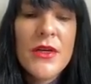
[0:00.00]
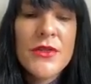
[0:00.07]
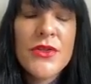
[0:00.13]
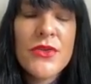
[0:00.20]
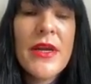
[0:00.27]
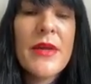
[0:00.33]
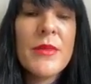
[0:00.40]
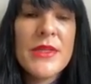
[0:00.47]

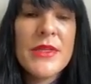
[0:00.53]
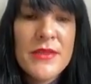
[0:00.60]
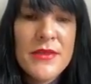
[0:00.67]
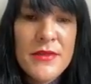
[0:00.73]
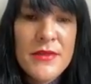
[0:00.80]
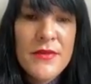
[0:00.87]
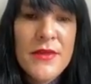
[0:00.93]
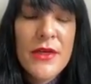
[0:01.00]

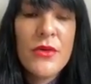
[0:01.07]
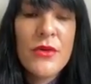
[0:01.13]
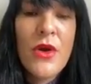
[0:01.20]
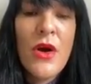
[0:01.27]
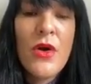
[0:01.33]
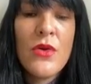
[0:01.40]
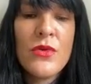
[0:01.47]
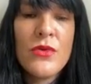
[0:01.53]
treatments that could
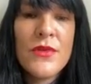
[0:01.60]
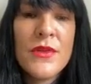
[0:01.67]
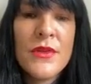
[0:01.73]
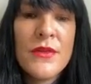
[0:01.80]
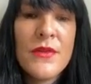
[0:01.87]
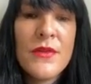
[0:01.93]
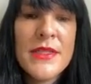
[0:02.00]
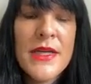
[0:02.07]
hold
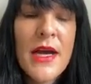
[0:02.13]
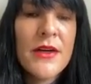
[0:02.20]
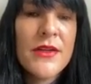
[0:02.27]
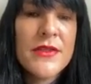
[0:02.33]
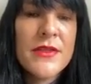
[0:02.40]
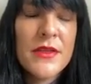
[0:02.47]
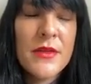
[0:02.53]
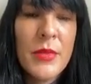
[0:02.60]
the
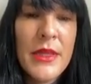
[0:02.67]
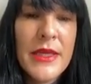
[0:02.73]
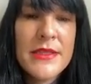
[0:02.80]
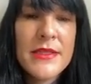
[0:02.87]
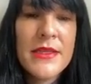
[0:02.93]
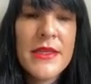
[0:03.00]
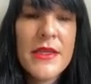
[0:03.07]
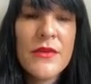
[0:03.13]
darkness and
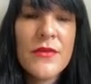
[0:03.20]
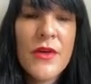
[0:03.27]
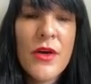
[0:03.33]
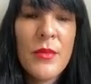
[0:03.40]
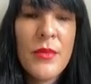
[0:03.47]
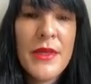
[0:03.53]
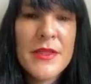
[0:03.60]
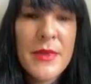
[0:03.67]
complexity of
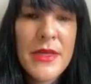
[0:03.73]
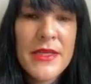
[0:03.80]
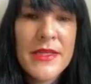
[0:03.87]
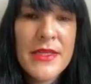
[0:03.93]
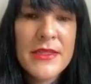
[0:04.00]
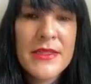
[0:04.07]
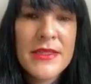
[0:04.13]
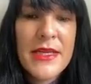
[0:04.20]
complex
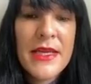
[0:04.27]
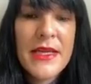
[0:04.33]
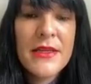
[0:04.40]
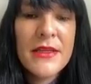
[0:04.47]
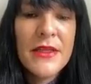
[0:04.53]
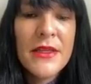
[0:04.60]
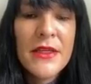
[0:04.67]
PTSD.